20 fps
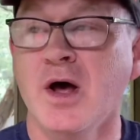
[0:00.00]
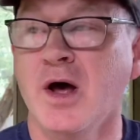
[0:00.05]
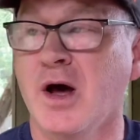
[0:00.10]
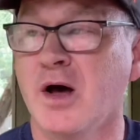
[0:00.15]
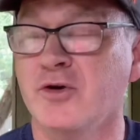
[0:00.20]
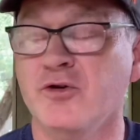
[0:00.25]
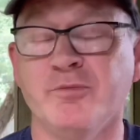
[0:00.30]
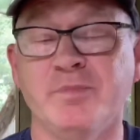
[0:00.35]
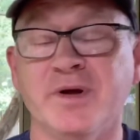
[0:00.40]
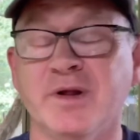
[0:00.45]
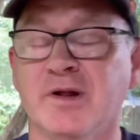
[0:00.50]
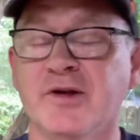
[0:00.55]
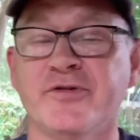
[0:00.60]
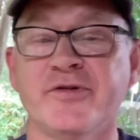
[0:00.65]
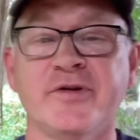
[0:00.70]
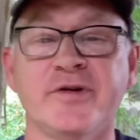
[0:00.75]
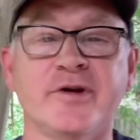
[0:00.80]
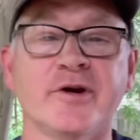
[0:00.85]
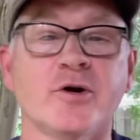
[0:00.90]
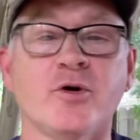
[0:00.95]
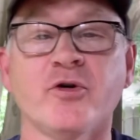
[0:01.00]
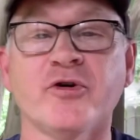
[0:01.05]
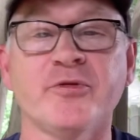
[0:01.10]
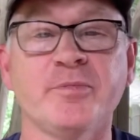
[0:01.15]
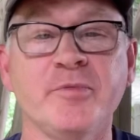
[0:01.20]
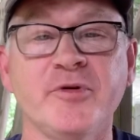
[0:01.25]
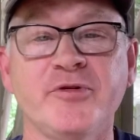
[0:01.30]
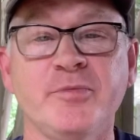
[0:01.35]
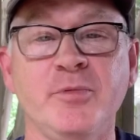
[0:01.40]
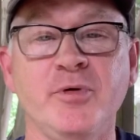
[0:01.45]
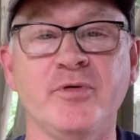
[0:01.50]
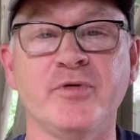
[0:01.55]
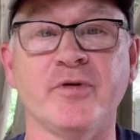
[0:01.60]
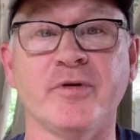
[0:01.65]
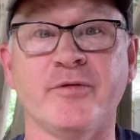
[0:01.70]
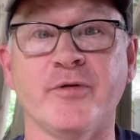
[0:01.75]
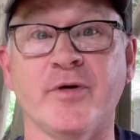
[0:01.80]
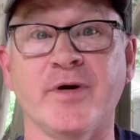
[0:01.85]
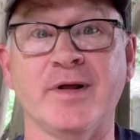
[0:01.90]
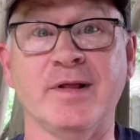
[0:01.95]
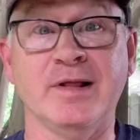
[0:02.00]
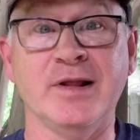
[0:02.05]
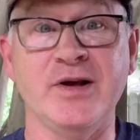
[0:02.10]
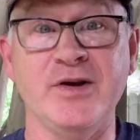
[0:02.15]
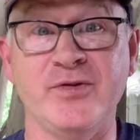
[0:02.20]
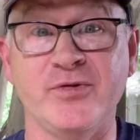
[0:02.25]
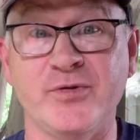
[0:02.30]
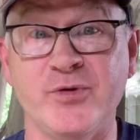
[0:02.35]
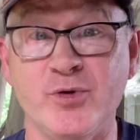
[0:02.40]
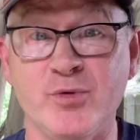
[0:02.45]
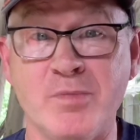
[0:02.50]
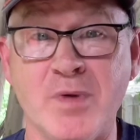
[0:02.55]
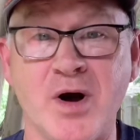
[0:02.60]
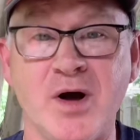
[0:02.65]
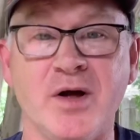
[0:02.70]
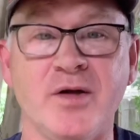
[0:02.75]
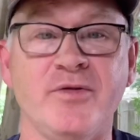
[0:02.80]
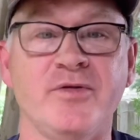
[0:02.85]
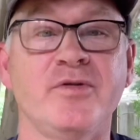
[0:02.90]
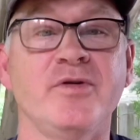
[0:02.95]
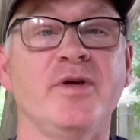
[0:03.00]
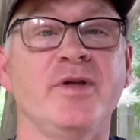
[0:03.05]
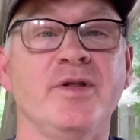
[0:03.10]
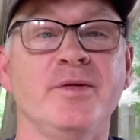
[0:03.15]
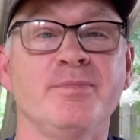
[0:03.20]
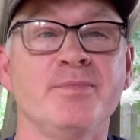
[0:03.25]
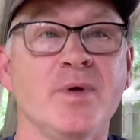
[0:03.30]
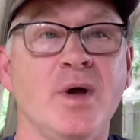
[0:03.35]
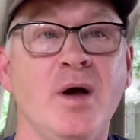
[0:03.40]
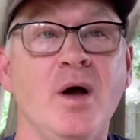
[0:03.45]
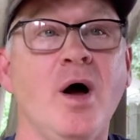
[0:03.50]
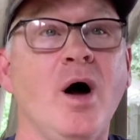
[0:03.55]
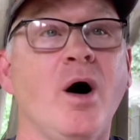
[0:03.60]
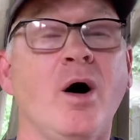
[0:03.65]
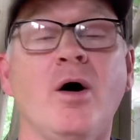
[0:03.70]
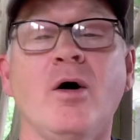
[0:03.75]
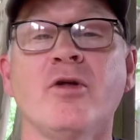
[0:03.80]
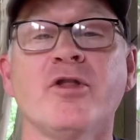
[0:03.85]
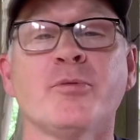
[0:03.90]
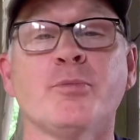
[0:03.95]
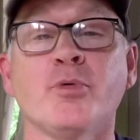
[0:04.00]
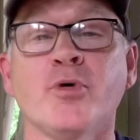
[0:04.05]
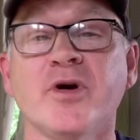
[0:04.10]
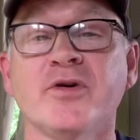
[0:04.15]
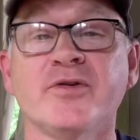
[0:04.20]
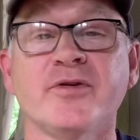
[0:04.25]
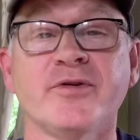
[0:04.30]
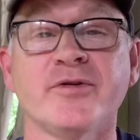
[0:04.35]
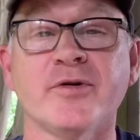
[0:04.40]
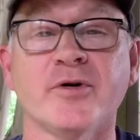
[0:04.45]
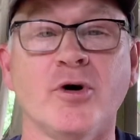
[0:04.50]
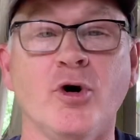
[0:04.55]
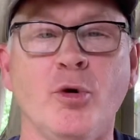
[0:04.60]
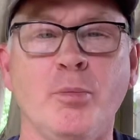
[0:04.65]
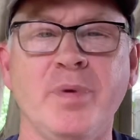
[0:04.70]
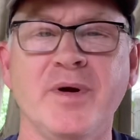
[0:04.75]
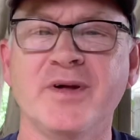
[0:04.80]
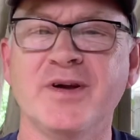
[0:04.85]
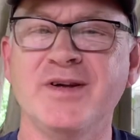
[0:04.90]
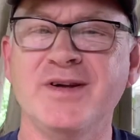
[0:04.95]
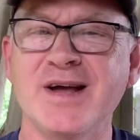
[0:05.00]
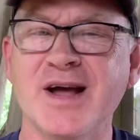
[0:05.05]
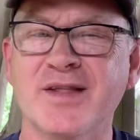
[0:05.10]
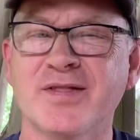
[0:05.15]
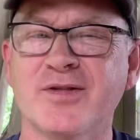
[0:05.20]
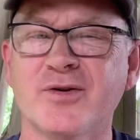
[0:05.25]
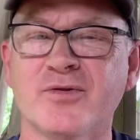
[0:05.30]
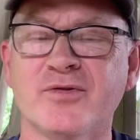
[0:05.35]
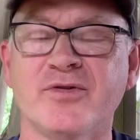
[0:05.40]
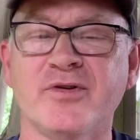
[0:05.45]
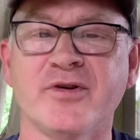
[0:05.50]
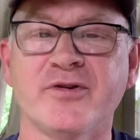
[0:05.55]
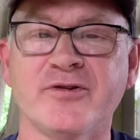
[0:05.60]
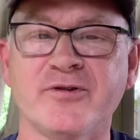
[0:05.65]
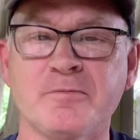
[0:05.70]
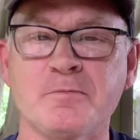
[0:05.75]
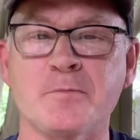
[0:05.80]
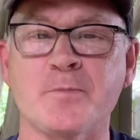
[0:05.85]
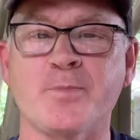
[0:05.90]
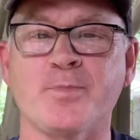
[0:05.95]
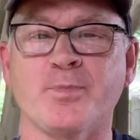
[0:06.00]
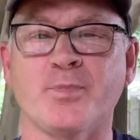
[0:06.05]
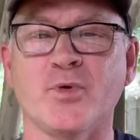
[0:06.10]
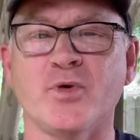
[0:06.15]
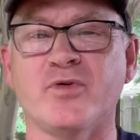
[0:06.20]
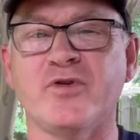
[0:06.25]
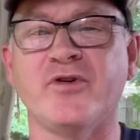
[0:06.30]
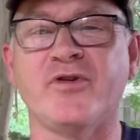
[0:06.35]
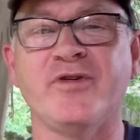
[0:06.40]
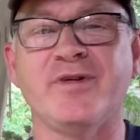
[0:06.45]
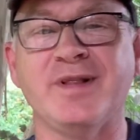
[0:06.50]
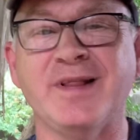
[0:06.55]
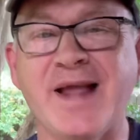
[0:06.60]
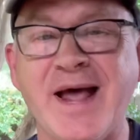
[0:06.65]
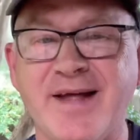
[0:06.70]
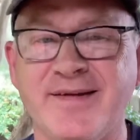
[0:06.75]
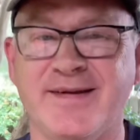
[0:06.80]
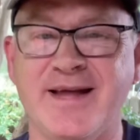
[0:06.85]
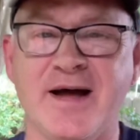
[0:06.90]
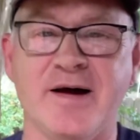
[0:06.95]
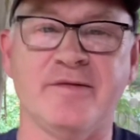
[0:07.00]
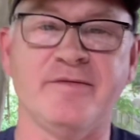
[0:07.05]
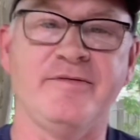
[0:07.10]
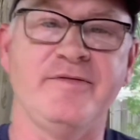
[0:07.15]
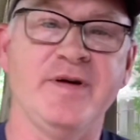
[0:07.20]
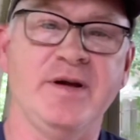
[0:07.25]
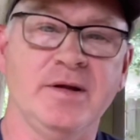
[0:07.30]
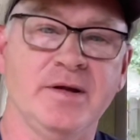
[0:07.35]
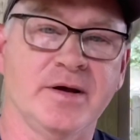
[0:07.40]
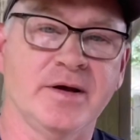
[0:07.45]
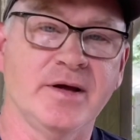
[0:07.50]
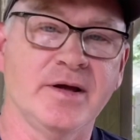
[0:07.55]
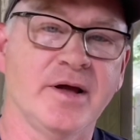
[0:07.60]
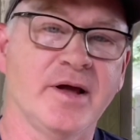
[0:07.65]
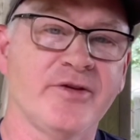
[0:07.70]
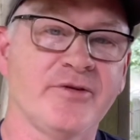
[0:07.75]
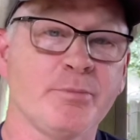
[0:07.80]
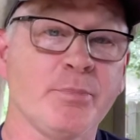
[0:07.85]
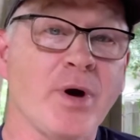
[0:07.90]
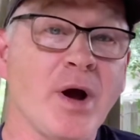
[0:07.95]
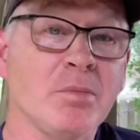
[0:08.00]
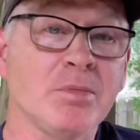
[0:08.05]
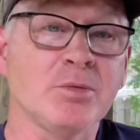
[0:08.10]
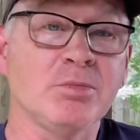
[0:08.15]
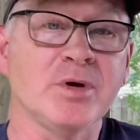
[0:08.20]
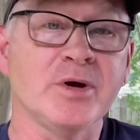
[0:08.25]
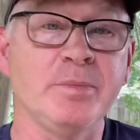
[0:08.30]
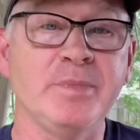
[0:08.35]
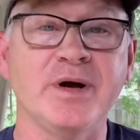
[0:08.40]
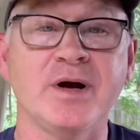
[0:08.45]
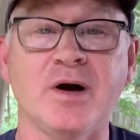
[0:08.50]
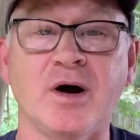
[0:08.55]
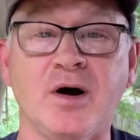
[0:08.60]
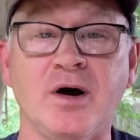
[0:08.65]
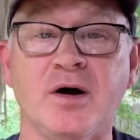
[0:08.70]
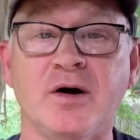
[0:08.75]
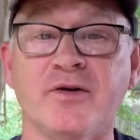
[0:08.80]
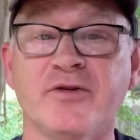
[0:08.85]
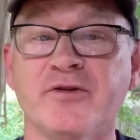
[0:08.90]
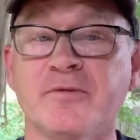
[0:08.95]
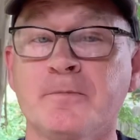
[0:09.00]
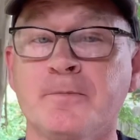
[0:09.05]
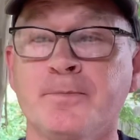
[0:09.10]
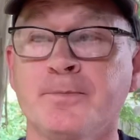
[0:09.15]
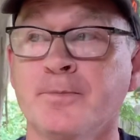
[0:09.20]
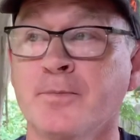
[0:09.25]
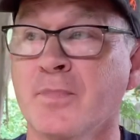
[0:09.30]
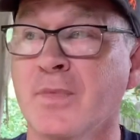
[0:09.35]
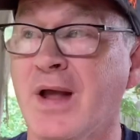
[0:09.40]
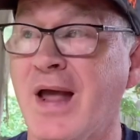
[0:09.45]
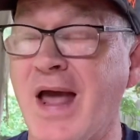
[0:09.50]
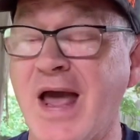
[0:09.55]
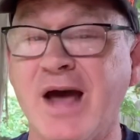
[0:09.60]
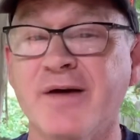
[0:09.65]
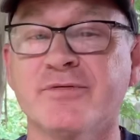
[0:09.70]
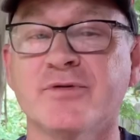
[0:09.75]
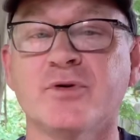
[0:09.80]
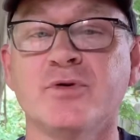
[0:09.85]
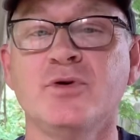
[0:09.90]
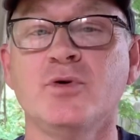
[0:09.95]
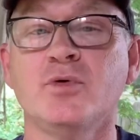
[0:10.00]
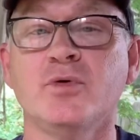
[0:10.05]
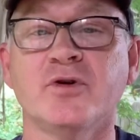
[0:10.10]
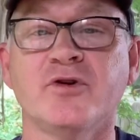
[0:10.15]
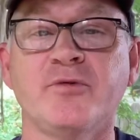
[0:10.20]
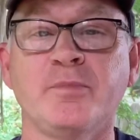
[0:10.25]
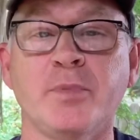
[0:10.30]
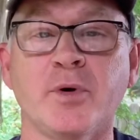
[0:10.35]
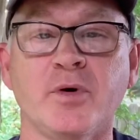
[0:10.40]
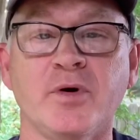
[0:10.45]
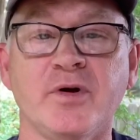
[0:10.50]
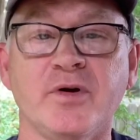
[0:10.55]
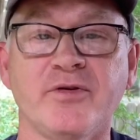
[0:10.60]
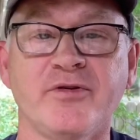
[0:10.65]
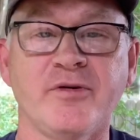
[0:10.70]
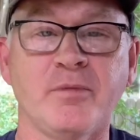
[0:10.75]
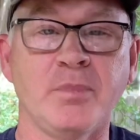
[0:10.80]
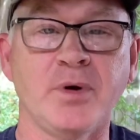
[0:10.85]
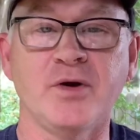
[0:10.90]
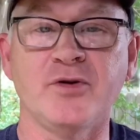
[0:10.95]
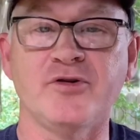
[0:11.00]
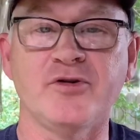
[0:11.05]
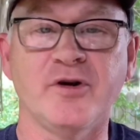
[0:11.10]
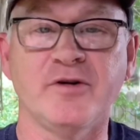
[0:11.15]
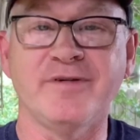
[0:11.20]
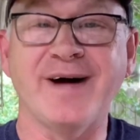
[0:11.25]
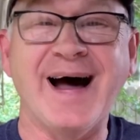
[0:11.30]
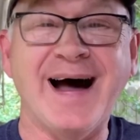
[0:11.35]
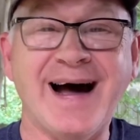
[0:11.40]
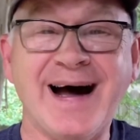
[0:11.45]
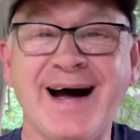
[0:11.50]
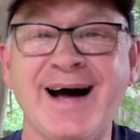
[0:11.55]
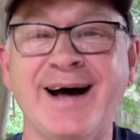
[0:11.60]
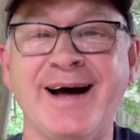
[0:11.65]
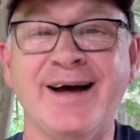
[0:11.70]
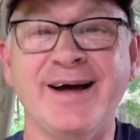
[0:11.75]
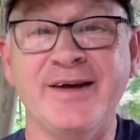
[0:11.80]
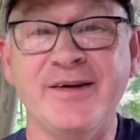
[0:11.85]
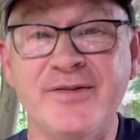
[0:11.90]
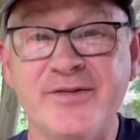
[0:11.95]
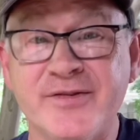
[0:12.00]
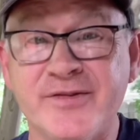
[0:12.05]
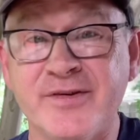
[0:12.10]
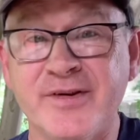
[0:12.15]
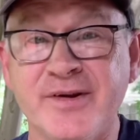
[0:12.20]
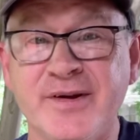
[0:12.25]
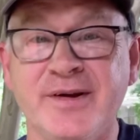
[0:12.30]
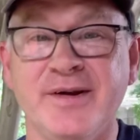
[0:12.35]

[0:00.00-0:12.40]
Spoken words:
You've been listening to Christmas music for at least 2 months, and all the presents are open, and yet there's this letdown feeling, and that's probably because after you experience a bunch of highs,